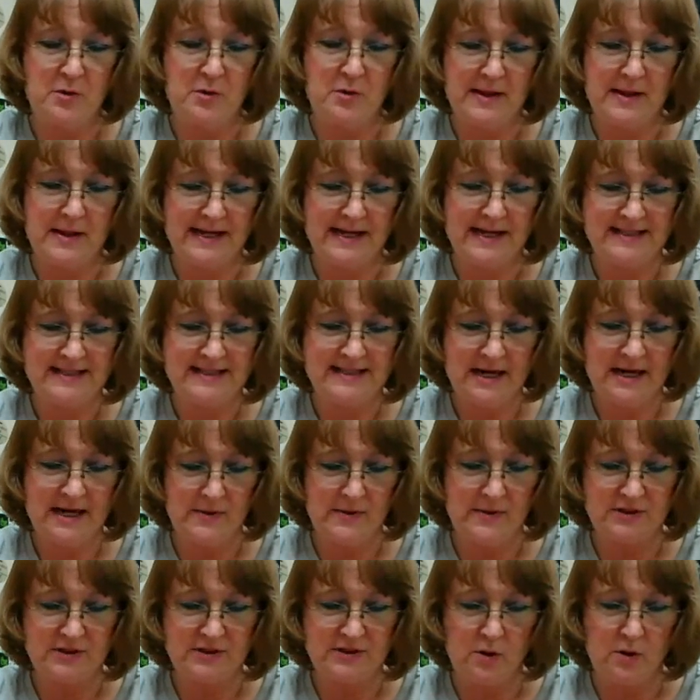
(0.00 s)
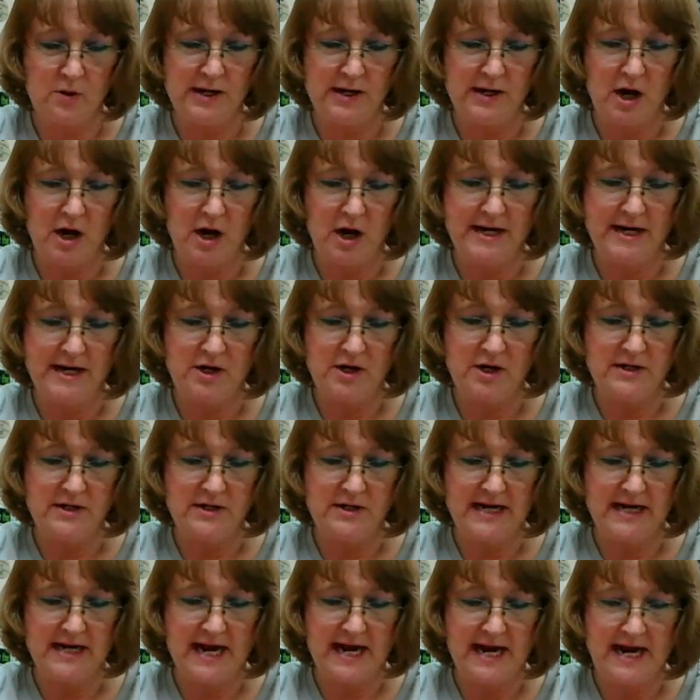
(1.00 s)
But let's see what's going on here
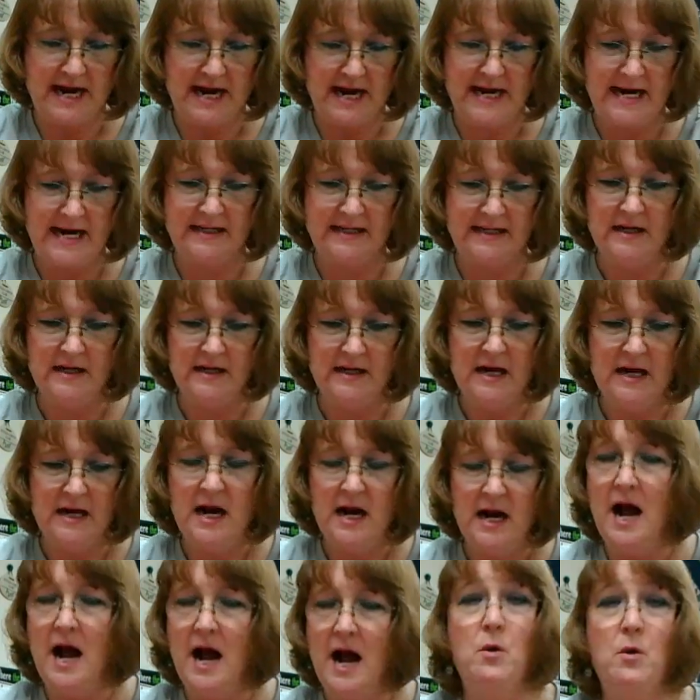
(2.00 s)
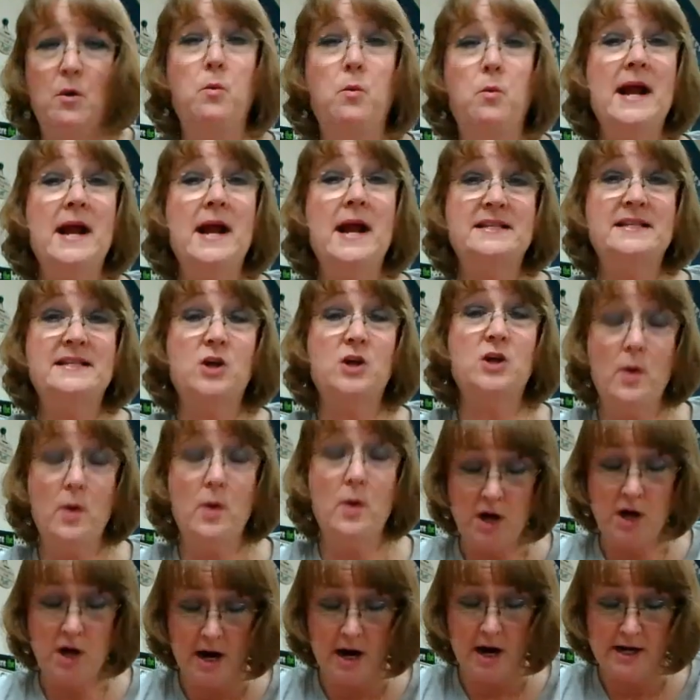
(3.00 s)
today. What's
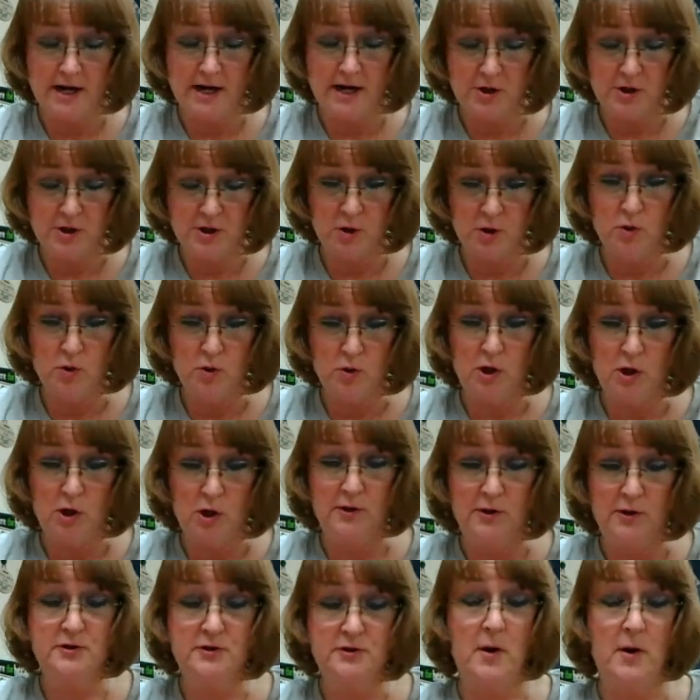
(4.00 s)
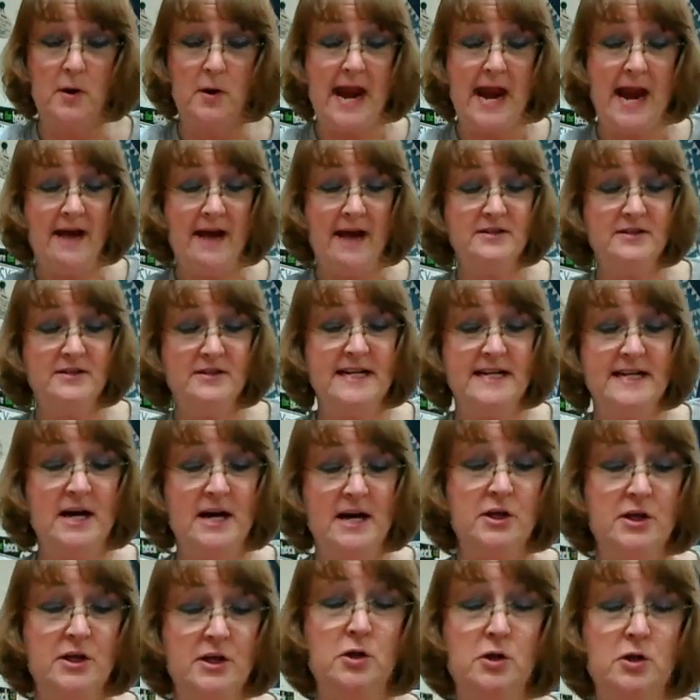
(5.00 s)
going on in your world? So I have to tell
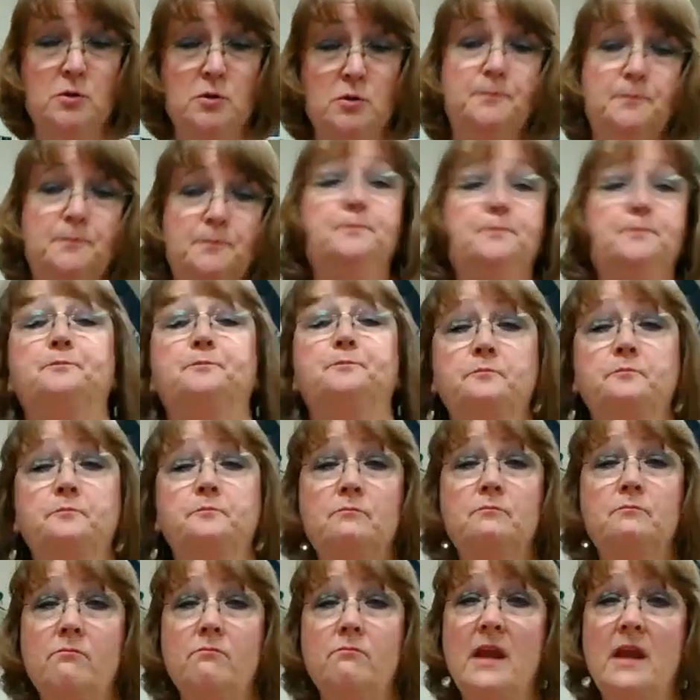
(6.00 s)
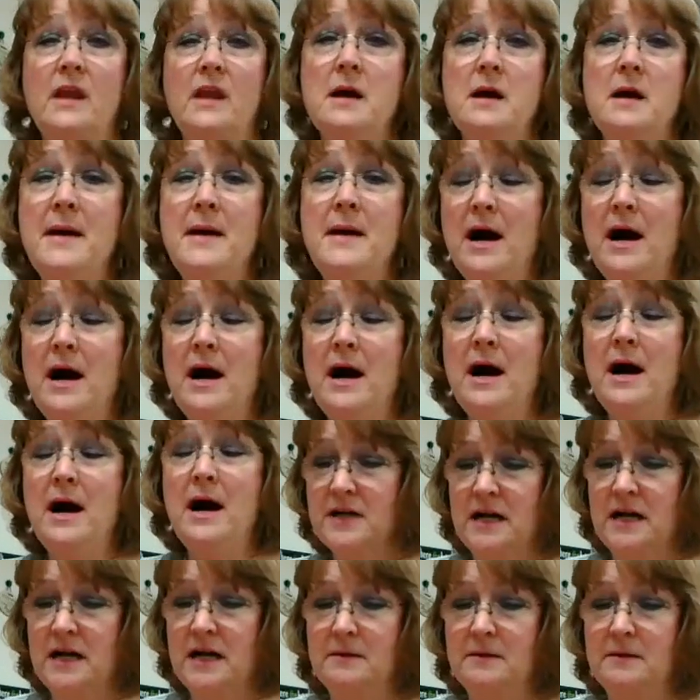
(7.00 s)
you
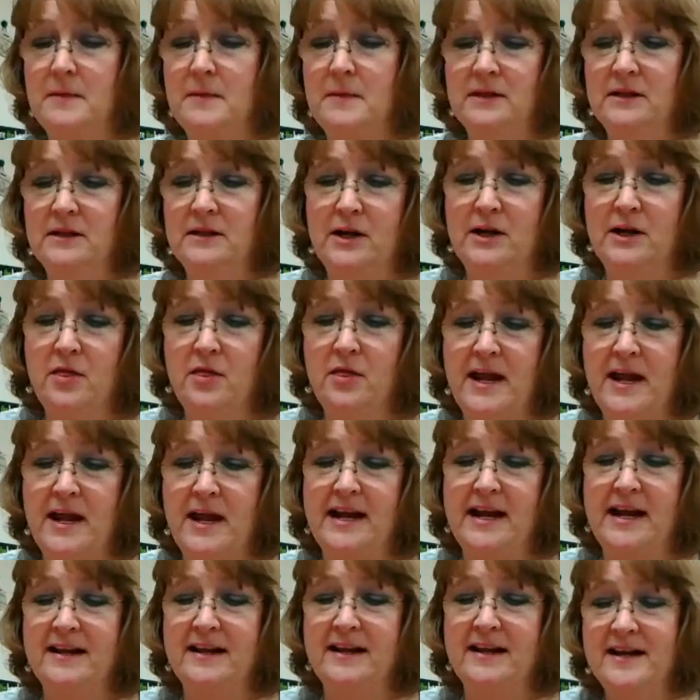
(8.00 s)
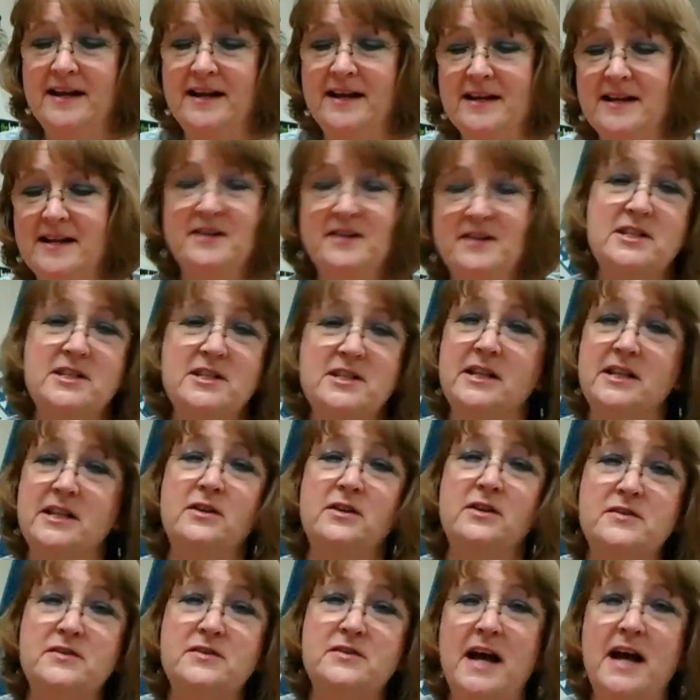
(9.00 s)
about a little thing, just a
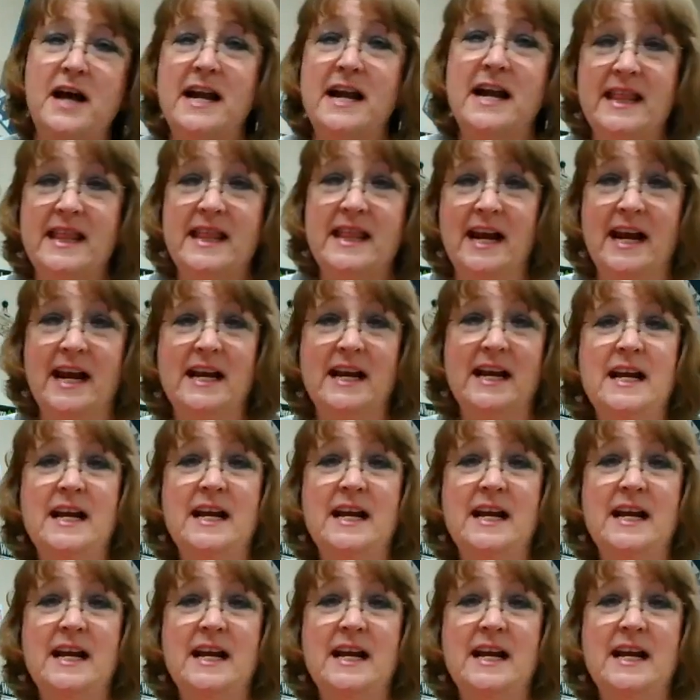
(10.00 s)
little side thing.